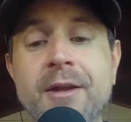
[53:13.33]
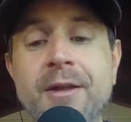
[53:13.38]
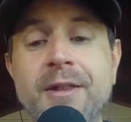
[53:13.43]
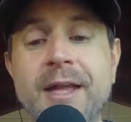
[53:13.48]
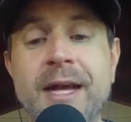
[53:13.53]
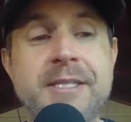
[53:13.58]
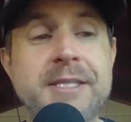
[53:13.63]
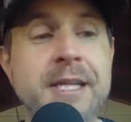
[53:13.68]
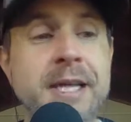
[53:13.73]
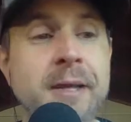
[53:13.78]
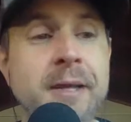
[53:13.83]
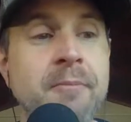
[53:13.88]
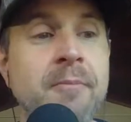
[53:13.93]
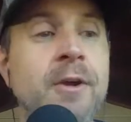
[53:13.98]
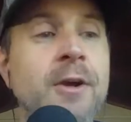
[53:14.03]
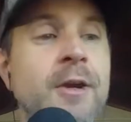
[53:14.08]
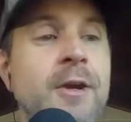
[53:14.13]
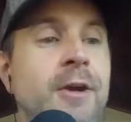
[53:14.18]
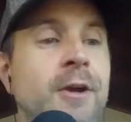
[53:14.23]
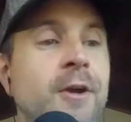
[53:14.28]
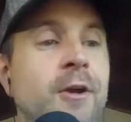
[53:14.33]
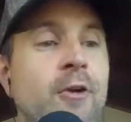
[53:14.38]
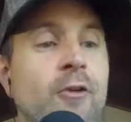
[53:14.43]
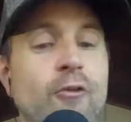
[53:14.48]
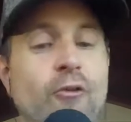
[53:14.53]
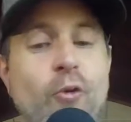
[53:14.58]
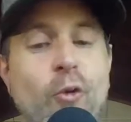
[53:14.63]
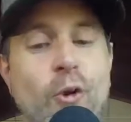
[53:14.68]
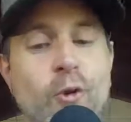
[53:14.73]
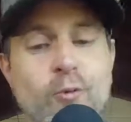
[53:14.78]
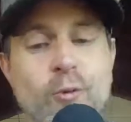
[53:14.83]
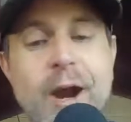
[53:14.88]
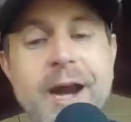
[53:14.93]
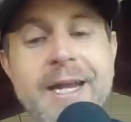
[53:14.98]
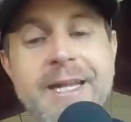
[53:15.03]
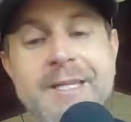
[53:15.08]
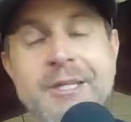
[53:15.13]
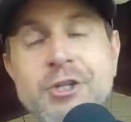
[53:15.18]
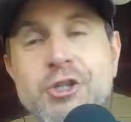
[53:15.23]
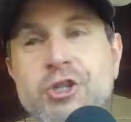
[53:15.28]
that team for
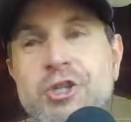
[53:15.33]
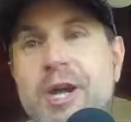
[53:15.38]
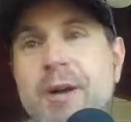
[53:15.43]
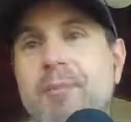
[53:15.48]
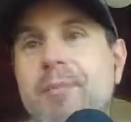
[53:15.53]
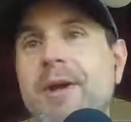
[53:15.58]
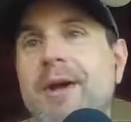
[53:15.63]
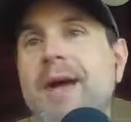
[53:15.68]
riding the ship,